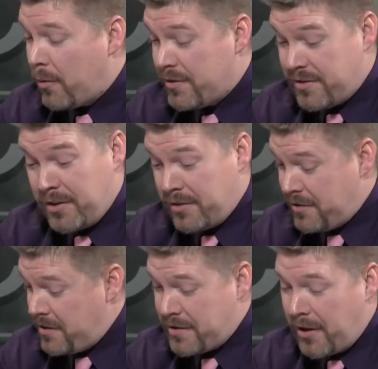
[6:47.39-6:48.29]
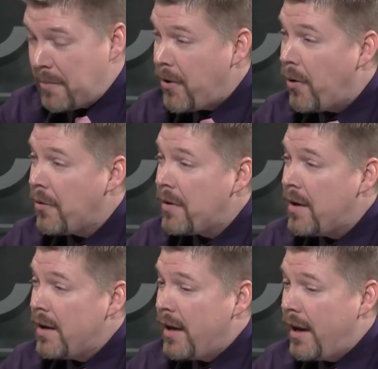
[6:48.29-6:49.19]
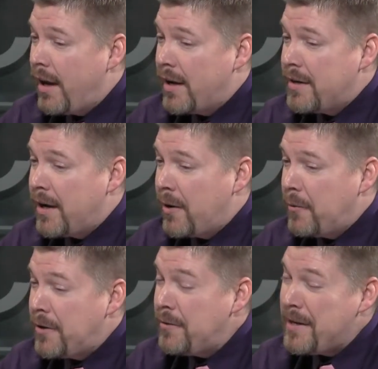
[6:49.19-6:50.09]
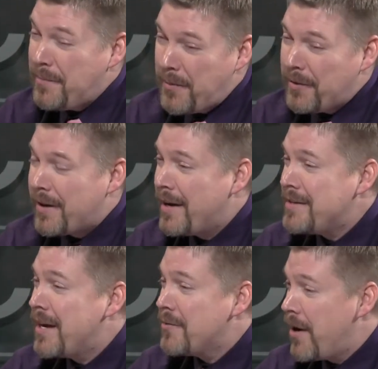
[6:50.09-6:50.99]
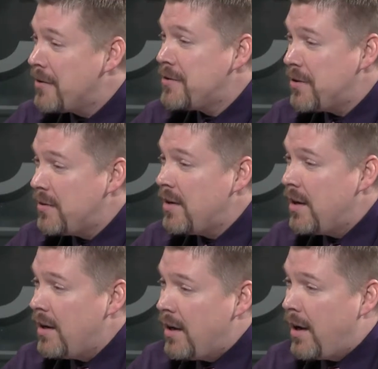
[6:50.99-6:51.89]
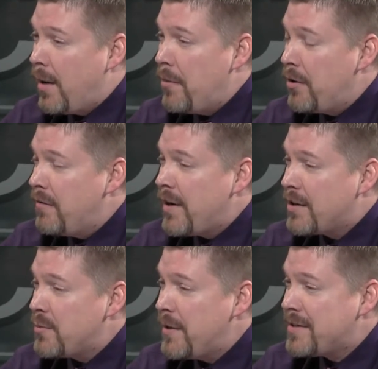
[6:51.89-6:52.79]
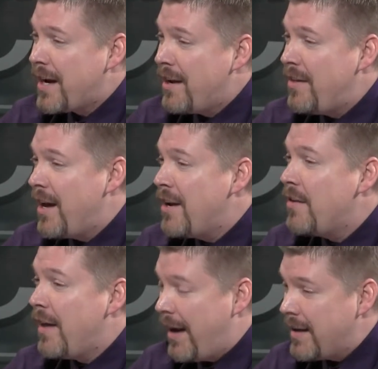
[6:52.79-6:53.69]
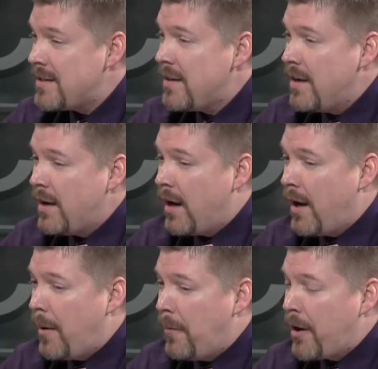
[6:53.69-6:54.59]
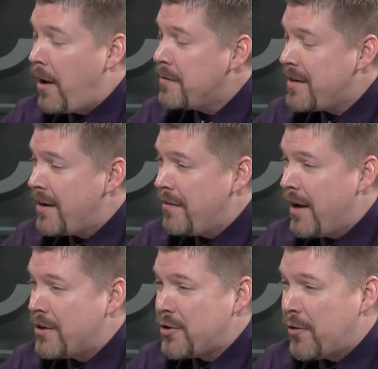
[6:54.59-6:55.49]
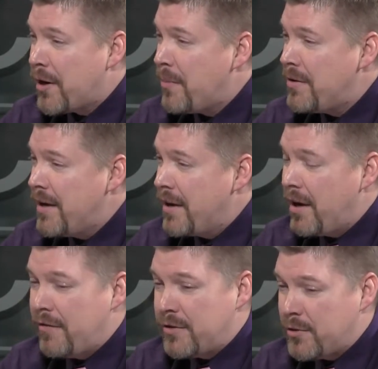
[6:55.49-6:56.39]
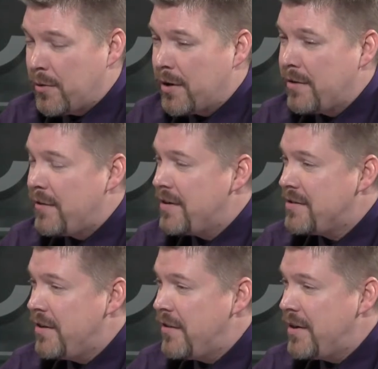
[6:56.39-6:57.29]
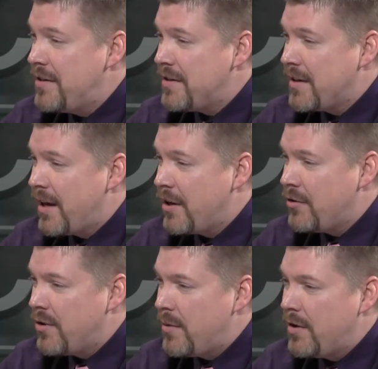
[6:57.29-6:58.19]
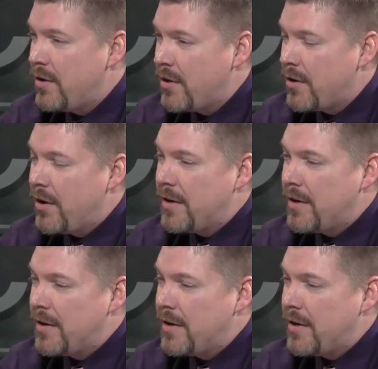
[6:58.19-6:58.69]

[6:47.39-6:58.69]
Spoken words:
We're still selling both. And we do need people to contact rather soon. Middle of next week's kind of the end of that. But outside of that, showing up the day of, enjoying the festivities, and kind of contributing to the good cause.